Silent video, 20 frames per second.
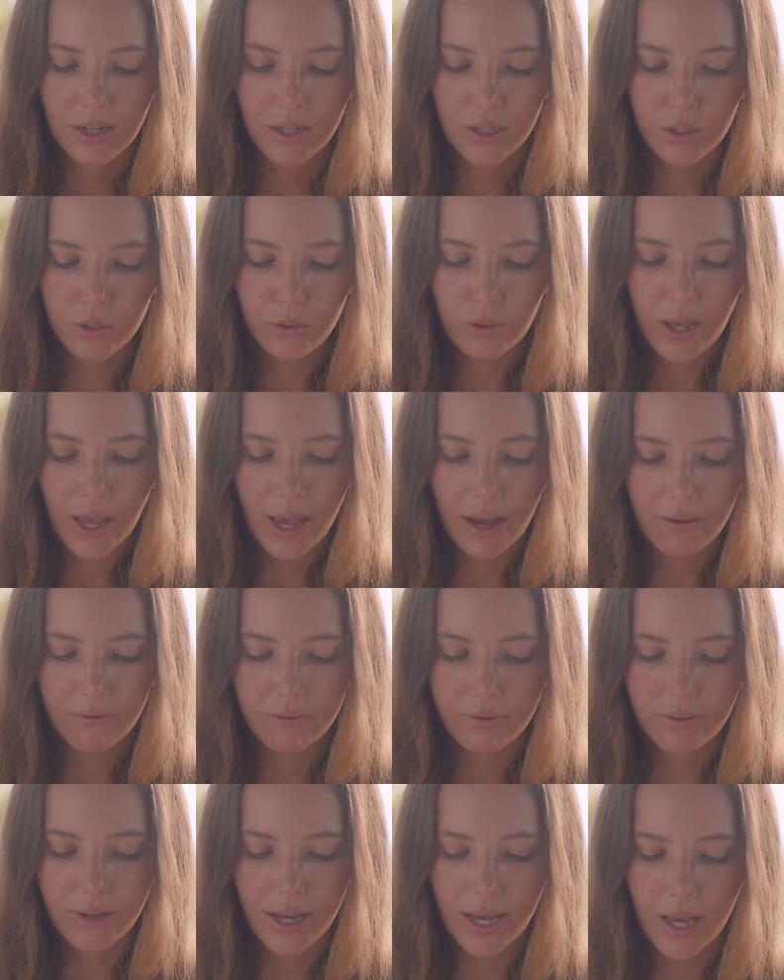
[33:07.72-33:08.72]
Do you have
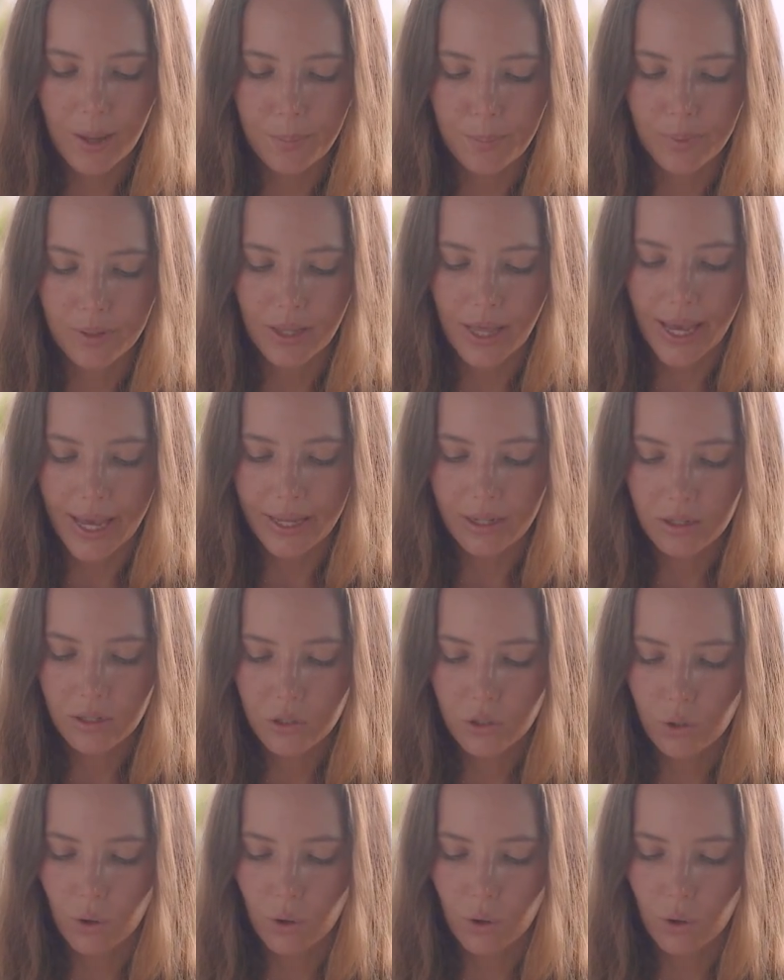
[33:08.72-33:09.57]
a plan to